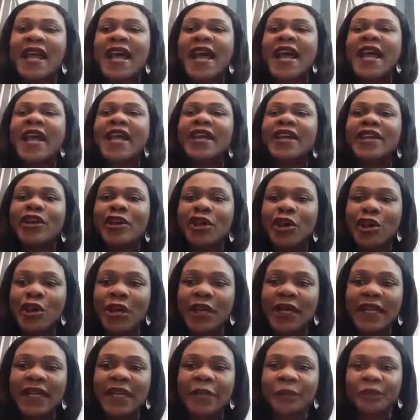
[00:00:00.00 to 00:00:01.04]
in
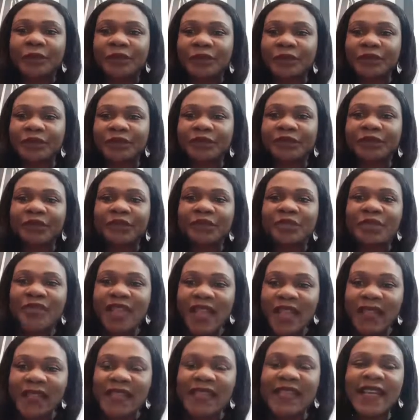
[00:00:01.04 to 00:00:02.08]
early
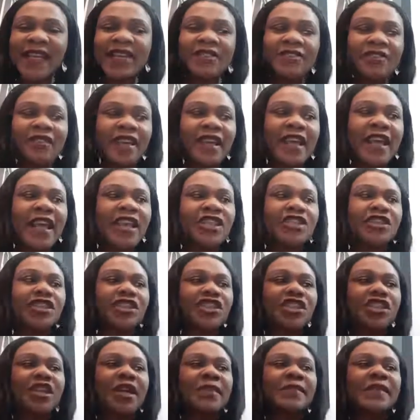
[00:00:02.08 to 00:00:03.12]
teen relationships.